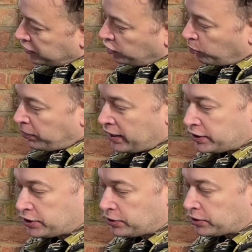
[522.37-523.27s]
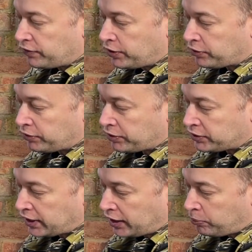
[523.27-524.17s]
It's not bad at all. If you look
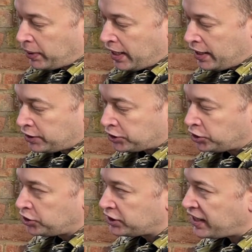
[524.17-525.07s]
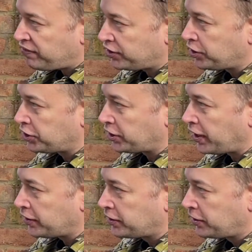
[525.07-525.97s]
exactly where the sun's never touched
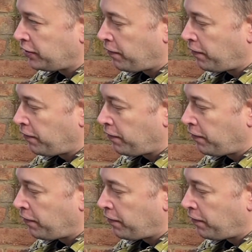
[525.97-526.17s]
that.